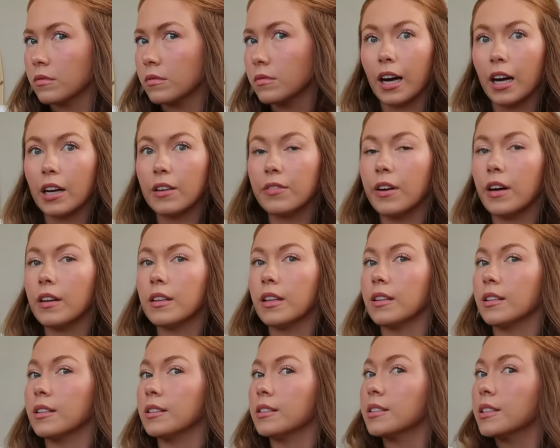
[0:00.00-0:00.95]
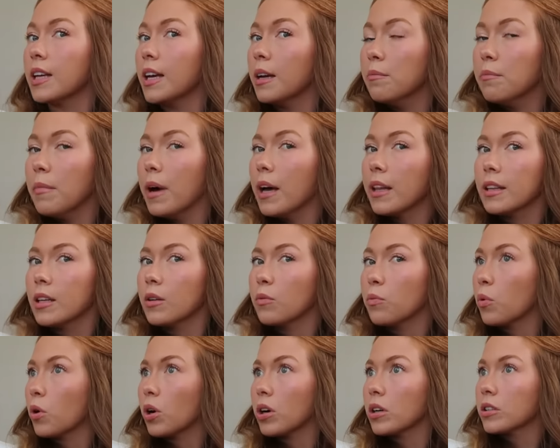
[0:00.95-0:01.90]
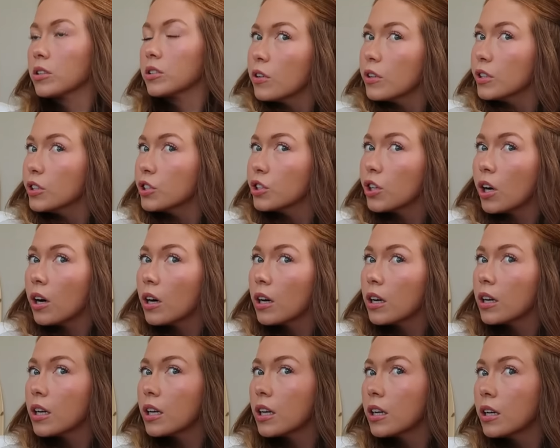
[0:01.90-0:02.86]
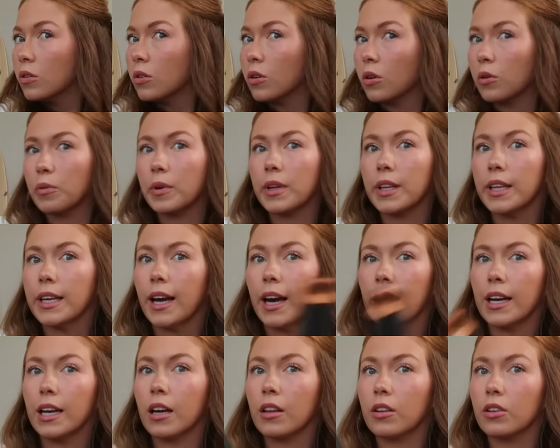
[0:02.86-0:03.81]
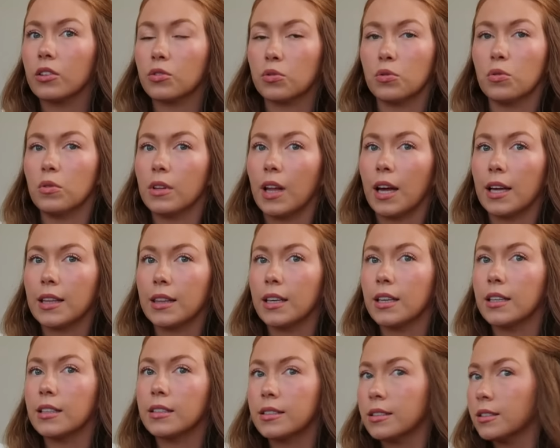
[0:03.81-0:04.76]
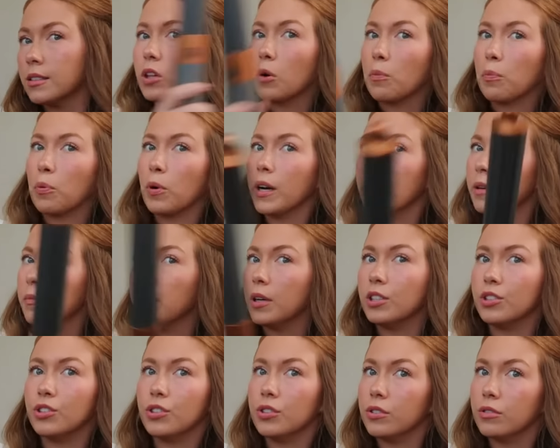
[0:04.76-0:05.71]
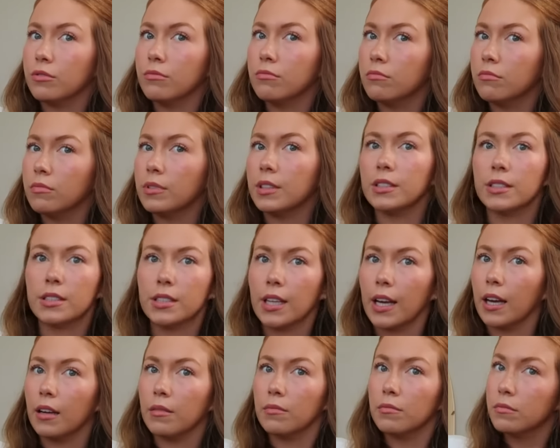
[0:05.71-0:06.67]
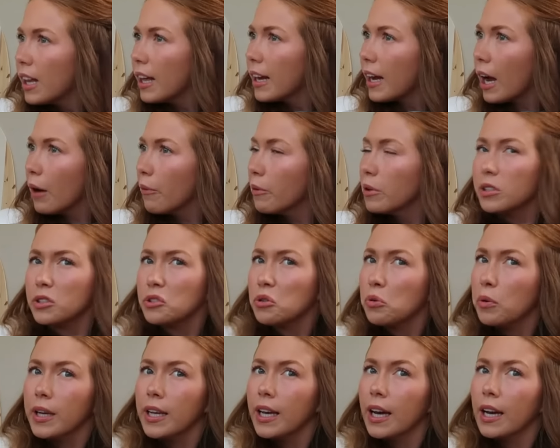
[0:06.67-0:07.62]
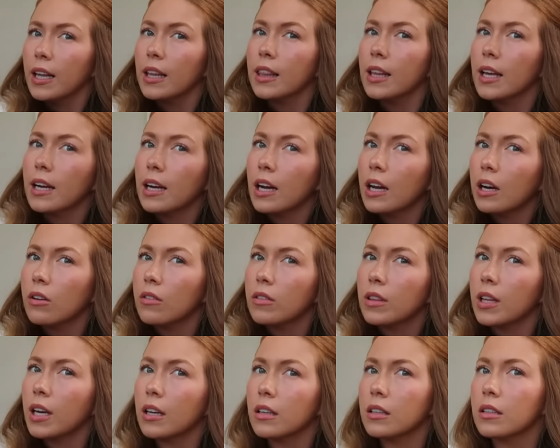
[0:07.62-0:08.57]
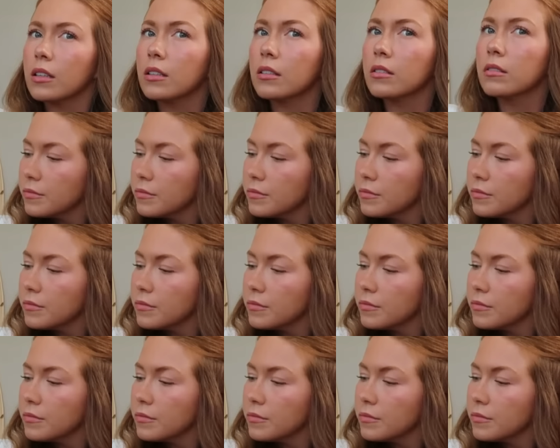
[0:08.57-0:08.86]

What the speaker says: And I found that this same method worked for the shark or really any other tool like this. They're pretty much the same. Like I wouldn't tweak anything, I don't think.